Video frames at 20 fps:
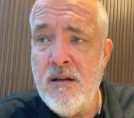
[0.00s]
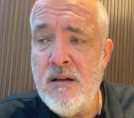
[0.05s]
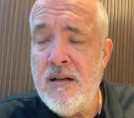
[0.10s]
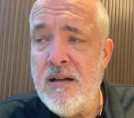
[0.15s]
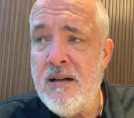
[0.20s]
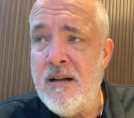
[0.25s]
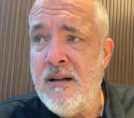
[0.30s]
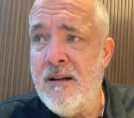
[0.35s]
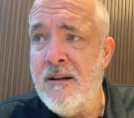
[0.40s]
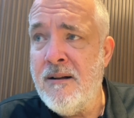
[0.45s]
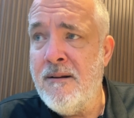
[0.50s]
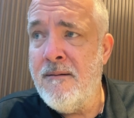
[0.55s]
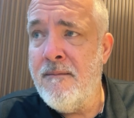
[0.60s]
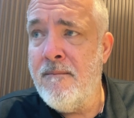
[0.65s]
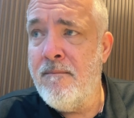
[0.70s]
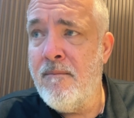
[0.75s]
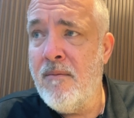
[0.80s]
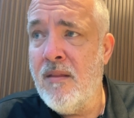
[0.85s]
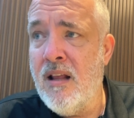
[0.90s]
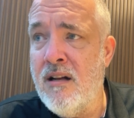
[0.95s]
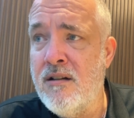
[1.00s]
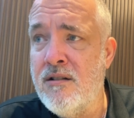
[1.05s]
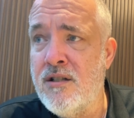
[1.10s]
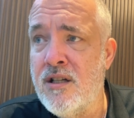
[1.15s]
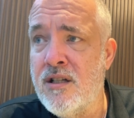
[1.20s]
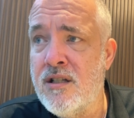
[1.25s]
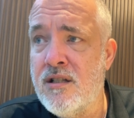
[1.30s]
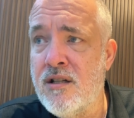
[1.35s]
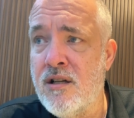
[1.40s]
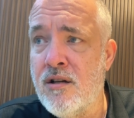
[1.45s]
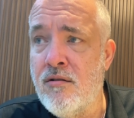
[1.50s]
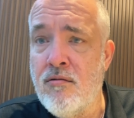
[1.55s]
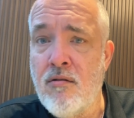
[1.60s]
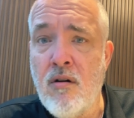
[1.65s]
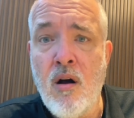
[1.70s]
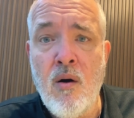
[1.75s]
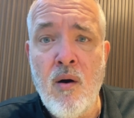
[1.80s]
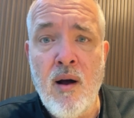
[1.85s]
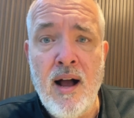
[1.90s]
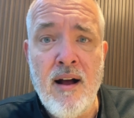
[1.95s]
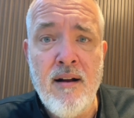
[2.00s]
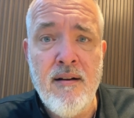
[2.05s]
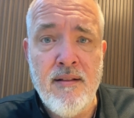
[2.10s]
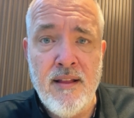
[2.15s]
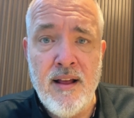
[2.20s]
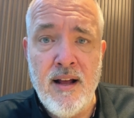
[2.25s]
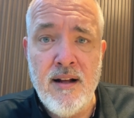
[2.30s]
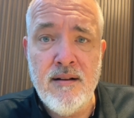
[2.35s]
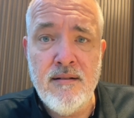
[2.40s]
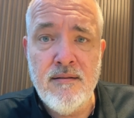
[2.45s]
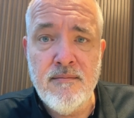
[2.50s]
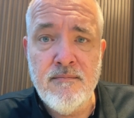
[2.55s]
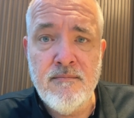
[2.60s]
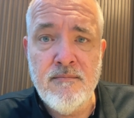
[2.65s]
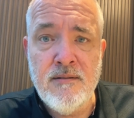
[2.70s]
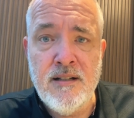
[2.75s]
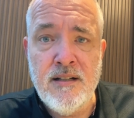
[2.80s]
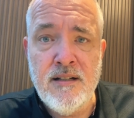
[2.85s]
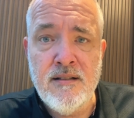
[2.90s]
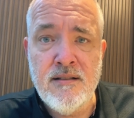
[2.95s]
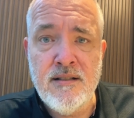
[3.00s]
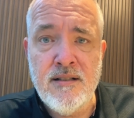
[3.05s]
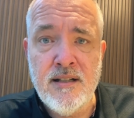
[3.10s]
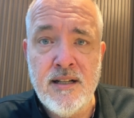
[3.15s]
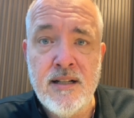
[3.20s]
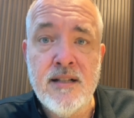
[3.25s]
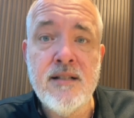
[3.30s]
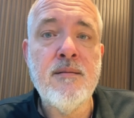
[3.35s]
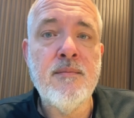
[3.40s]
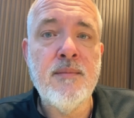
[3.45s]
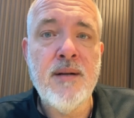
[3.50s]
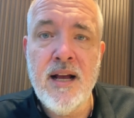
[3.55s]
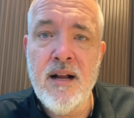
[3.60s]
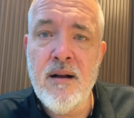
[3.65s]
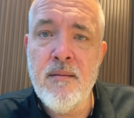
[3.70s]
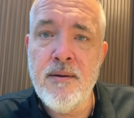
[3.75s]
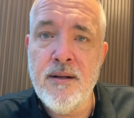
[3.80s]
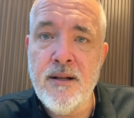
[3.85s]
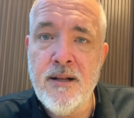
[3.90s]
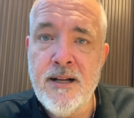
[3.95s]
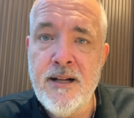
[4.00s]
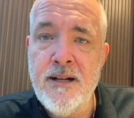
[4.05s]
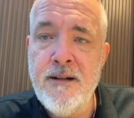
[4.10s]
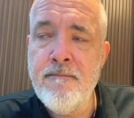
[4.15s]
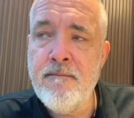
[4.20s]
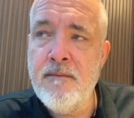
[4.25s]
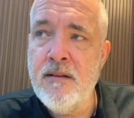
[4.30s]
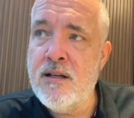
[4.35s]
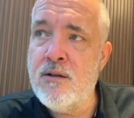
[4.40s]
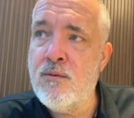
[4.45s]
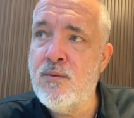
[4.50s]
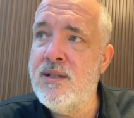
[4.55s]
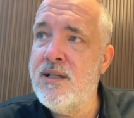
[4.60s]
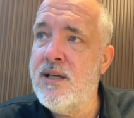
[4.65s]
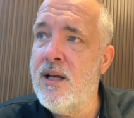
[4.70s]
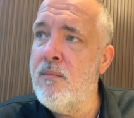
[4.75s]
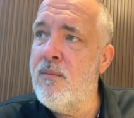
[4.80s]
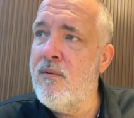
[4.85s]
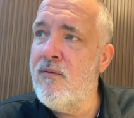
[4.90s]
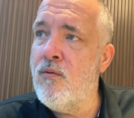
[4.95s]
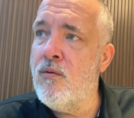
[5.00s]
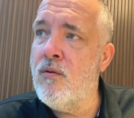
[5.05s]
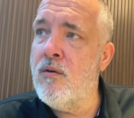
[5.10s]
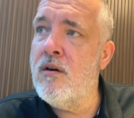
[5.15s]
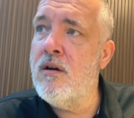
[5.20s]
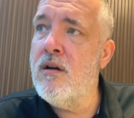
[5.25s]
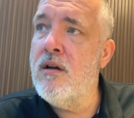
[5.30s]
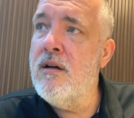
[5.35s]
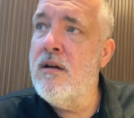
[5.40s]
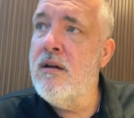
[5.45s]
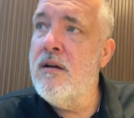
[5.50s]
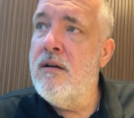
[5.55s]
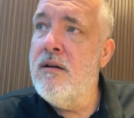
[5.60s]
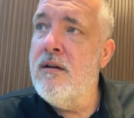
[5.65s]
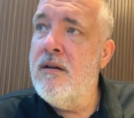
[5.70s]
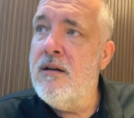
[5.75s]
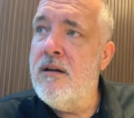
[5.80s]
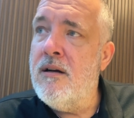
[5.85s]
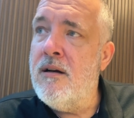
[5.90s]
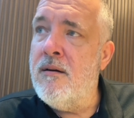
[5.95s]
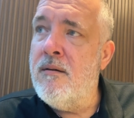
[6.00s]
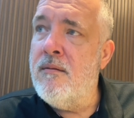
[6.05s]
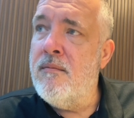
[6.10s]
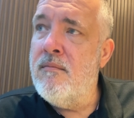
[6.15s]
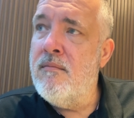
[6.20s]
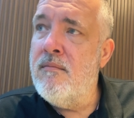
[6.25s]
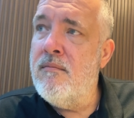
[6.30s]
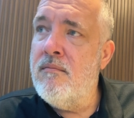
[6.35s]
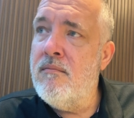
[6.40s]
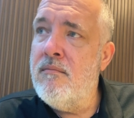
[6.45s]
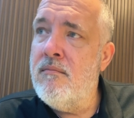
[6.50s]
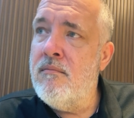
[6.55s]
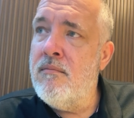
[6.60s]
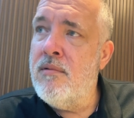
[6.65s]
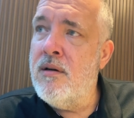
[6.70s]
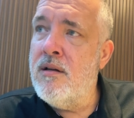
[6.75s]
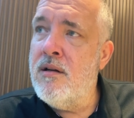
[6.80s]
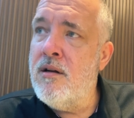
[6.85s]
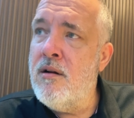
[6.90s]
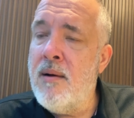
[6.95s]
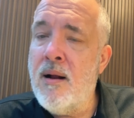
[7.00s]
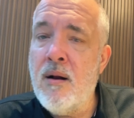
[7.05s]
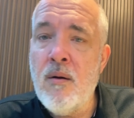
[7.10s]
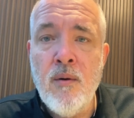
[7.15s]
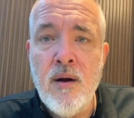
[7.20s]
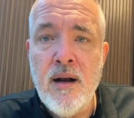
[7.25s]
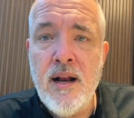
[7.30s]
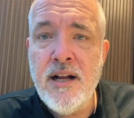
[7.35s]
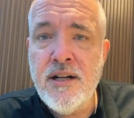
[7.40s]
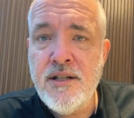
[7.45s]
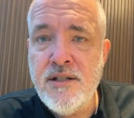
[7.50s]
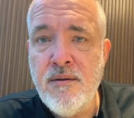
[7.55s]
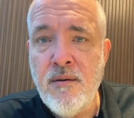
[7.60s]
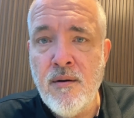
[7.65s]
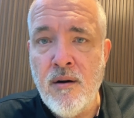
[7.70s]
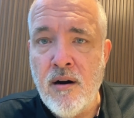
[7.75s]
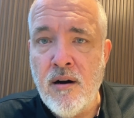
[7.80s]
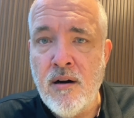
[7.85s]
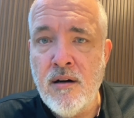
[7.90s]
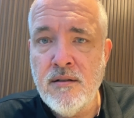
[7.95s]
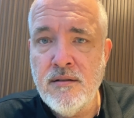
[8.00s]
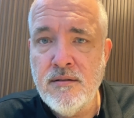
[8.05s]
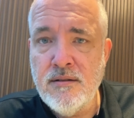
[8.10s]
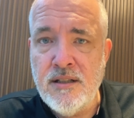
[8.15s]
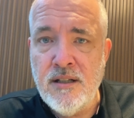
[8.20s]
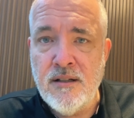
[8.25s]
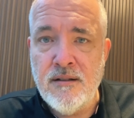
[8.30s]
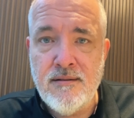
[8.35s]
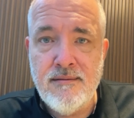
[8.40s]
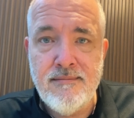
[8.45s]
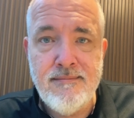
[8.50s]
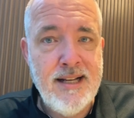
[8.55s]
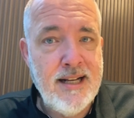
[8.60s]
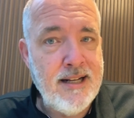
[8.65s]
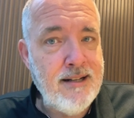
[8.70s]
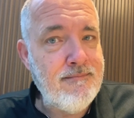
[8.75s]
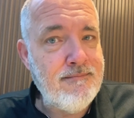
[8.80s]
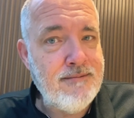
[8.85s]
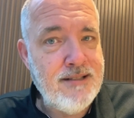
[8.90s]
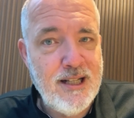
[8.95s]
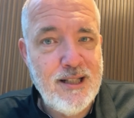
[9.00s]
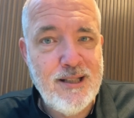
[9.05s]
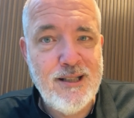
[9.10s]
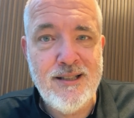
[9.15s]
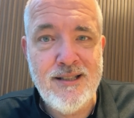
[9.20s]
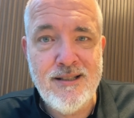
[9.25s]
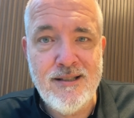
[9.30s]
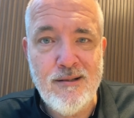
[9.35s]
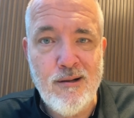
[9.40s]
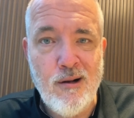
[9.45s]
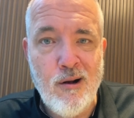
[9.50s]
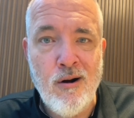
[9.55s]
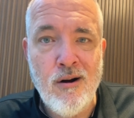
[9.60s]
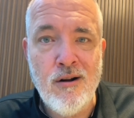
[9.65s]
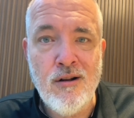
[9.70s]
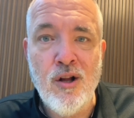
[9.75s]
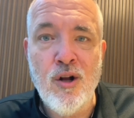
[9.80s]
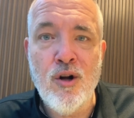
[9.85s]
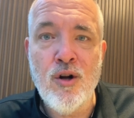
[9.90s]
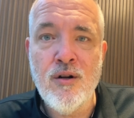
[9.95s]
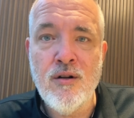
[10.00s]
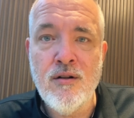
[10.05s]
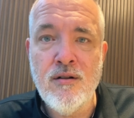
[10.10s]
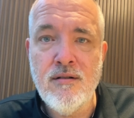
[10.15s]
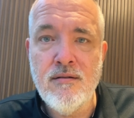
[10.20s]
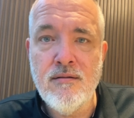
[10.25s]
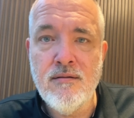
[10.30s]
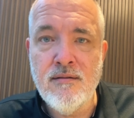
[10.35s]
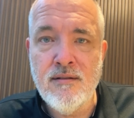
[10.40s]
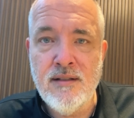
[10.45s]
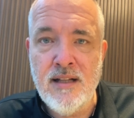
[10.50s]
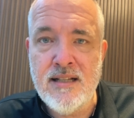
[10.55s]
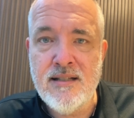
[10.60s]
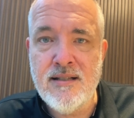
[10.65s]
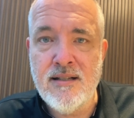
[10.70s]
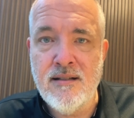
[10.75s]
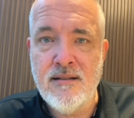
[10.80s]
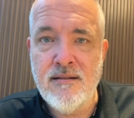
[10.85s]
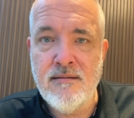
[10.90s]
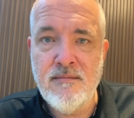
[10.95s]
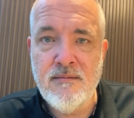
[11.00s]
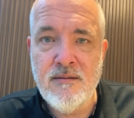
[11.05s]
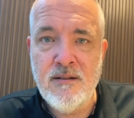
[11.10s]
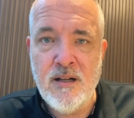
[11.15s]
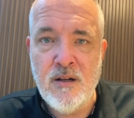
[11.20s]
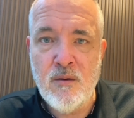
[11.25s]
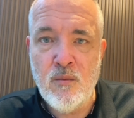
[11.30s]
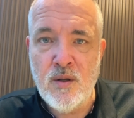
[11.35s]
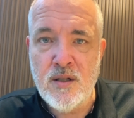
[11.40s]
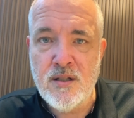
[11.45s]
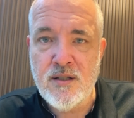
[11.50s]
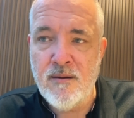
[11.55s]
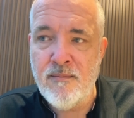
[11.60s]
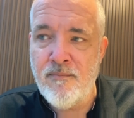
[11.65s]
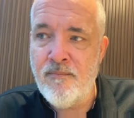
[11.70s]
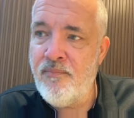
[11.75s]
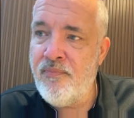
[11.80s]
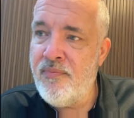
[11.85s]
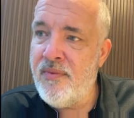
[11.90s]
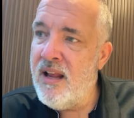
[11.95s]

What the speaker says: and just to grow out of that and to get some accountability, as we said before. But no matter what age you are, take this hard-learned lesson and wisdom.